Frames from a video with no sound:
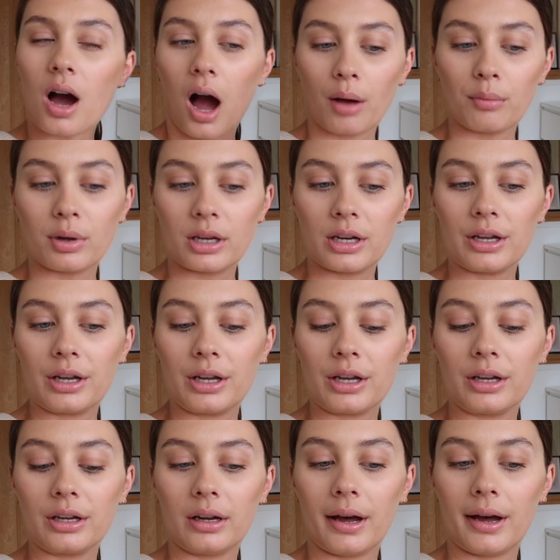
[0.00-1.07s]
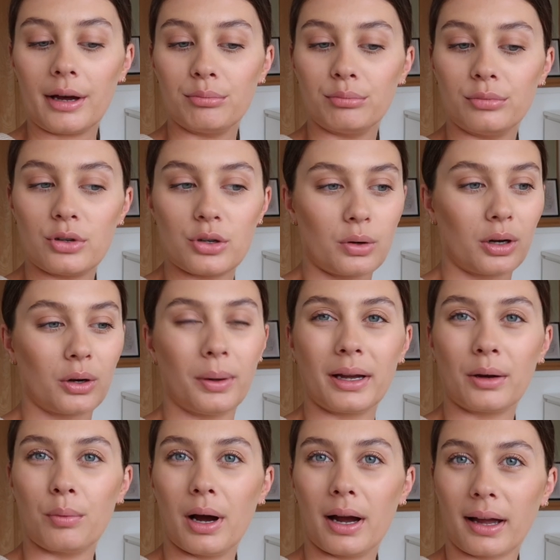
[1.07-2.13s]
I'm gonna do a
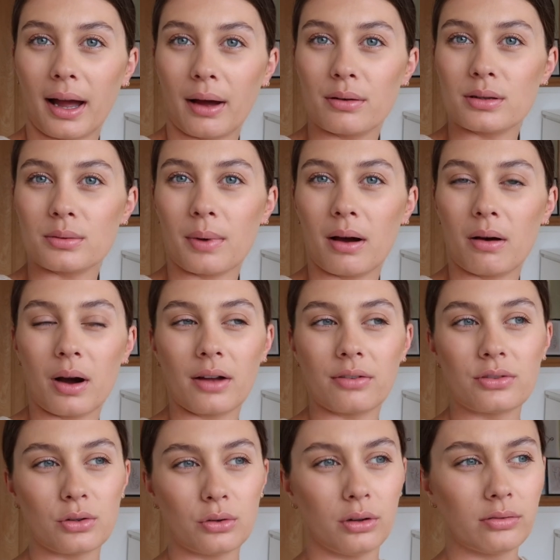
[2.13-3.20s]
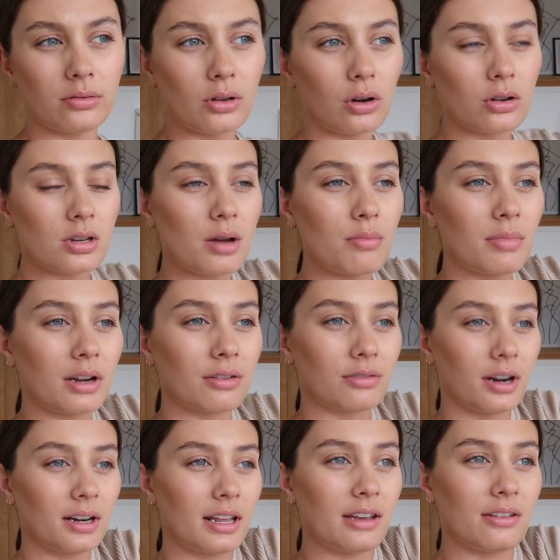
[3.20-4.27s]
quick workout as well. I've sort of not done my
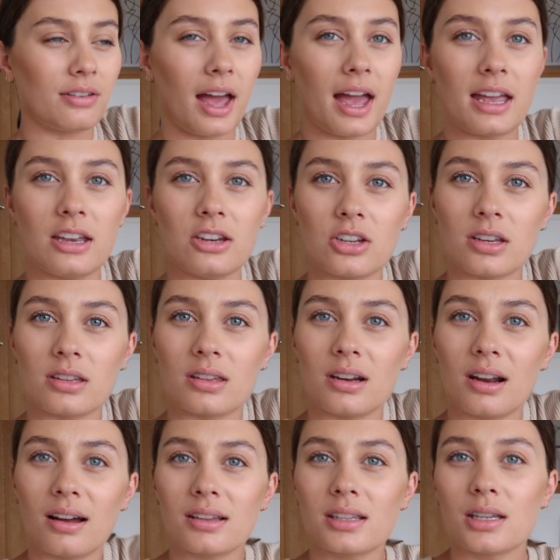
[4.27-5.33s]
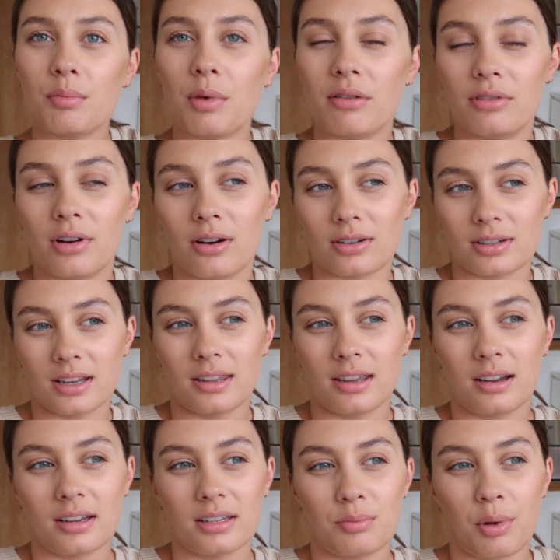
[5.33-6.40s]
running for ages. The last time I vlogged, I
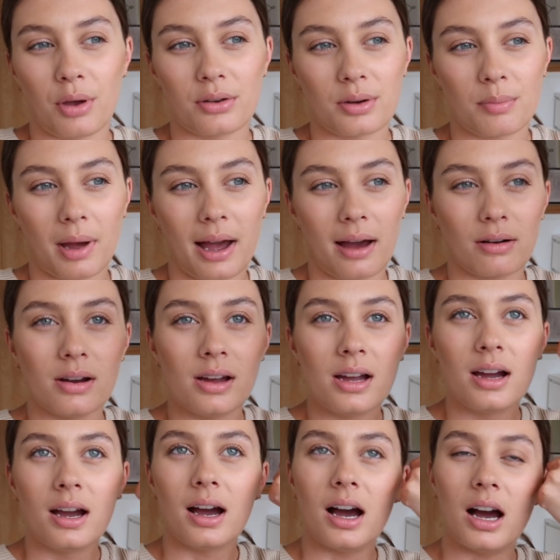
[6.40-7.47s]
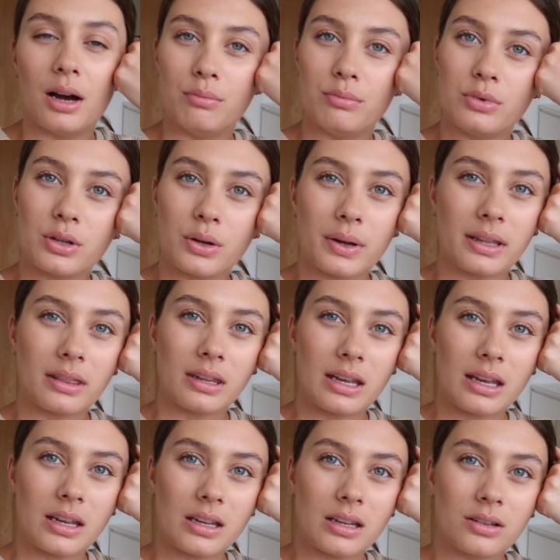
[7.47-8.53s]
think I spoke about doing
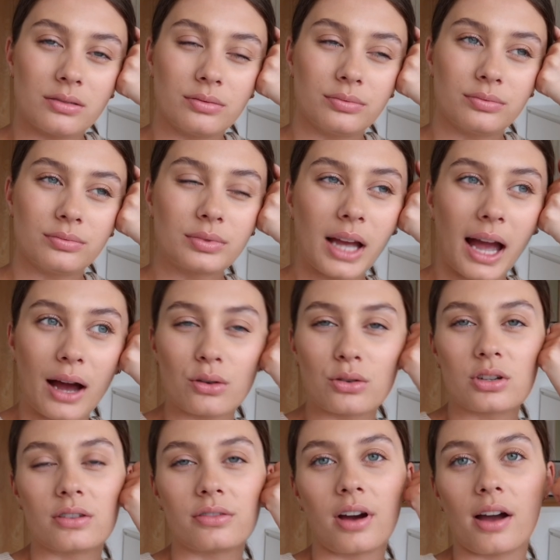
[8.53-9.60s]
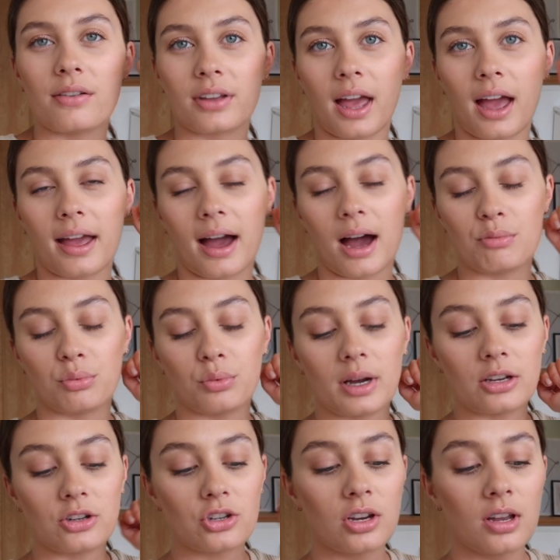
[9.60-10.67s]
the Couch to 5K app,
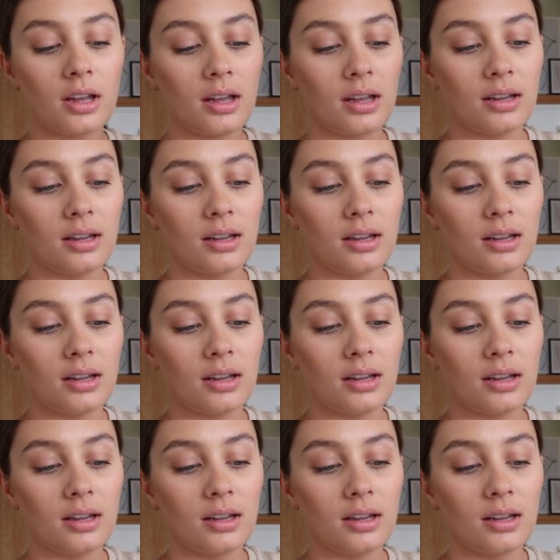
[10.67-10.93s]
which